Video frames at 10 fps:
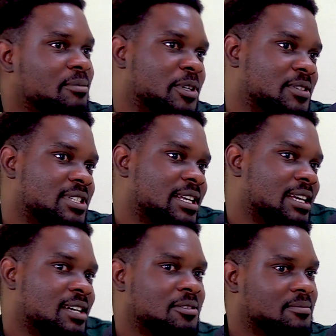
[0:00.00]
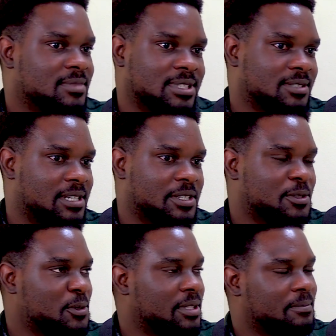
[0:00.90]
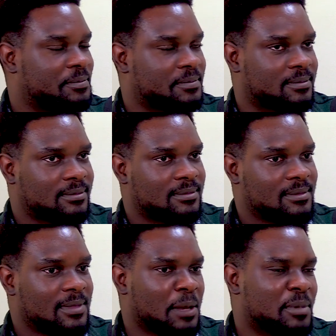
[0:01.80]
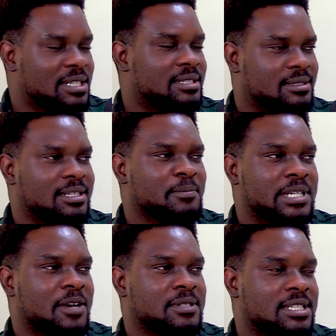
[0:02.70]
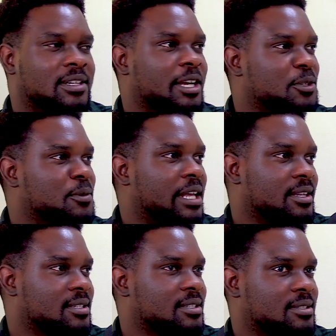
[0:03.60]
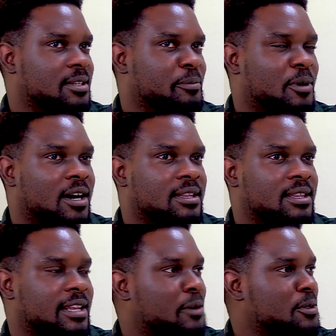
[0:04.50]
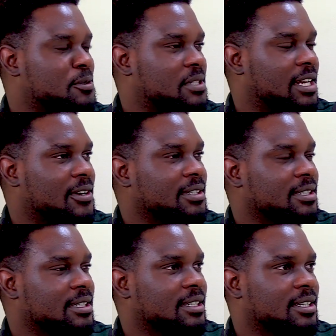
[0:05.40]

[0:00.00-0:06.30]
But I was just like, still I'll just do it. But deep down, still I knew that this is the path that I want to stay on.